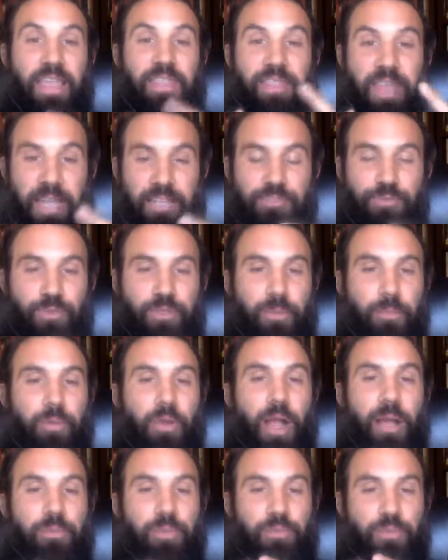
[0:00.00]
And that's what the
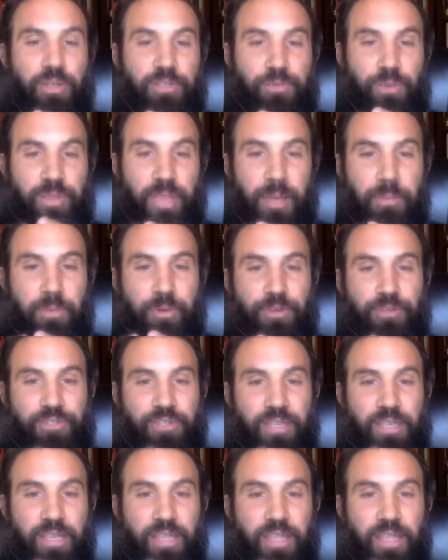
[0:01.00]
problem was with that
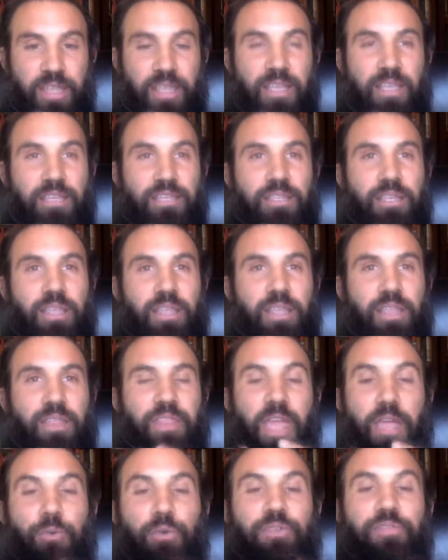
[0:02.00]
person.
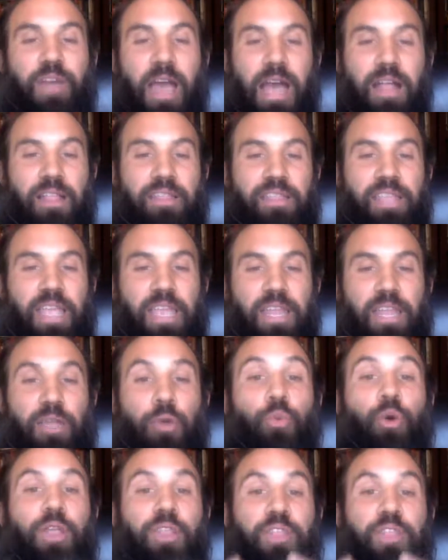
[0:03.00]
They were
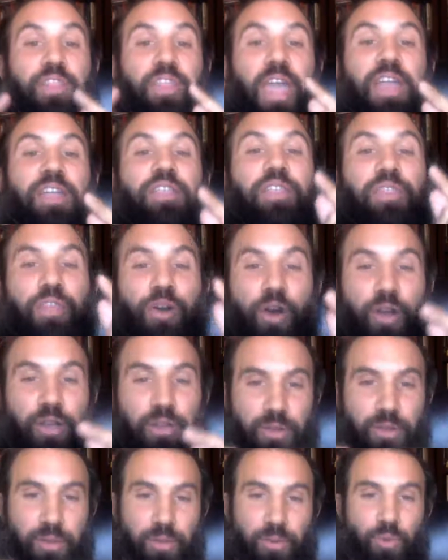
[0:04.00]
validating what they
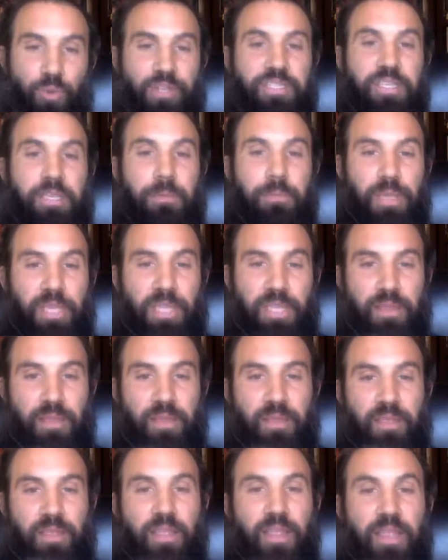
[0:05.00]
thought wasn't
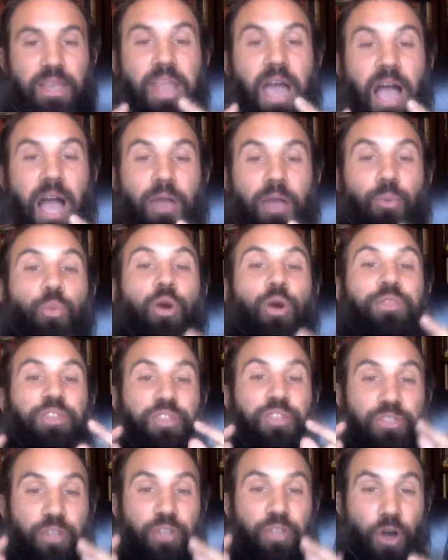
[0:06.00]
mean, not what
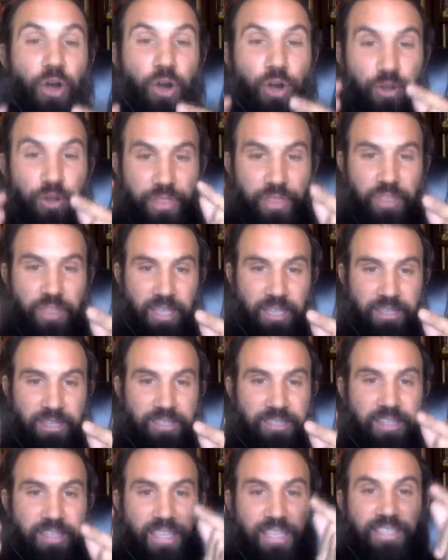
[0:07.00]
the dog
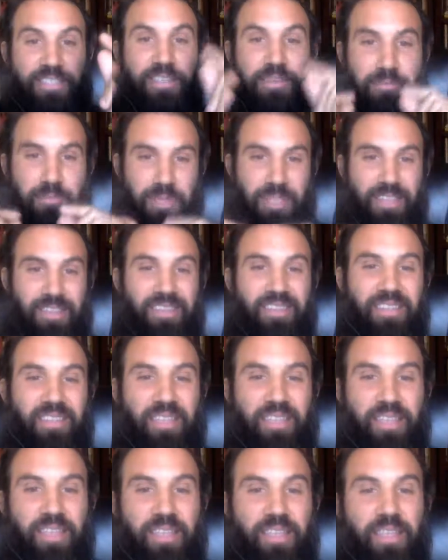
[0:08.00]
thinks isn't mean.
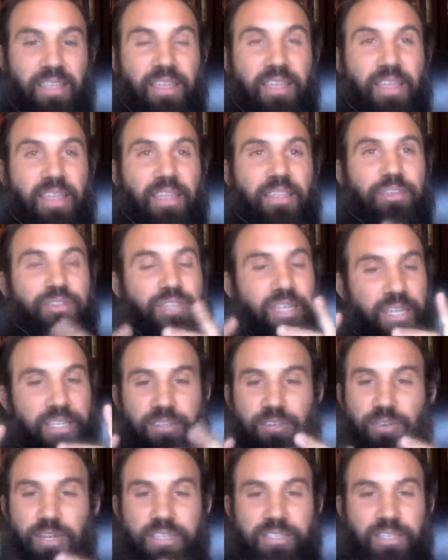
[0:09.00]
There's an
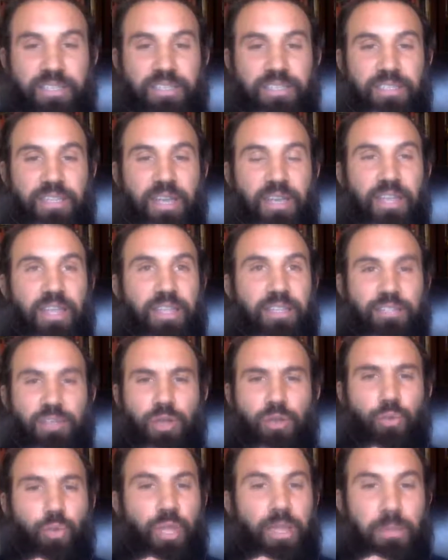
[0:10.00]
interesting study. It's
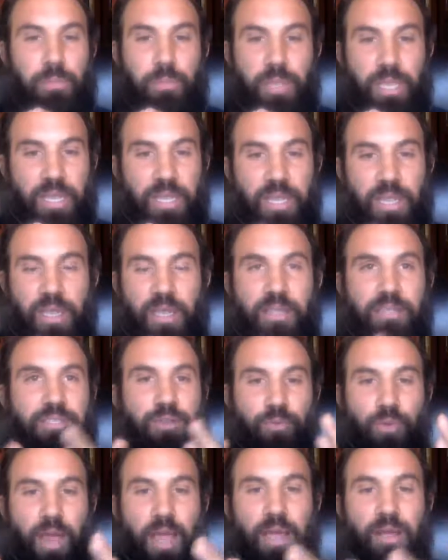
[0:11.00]
on Wikipedia. It's
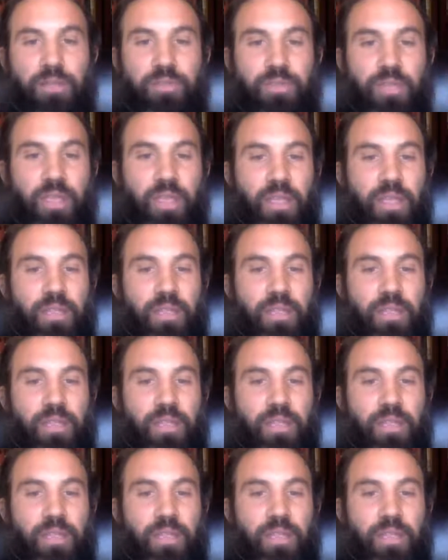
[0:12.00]
around.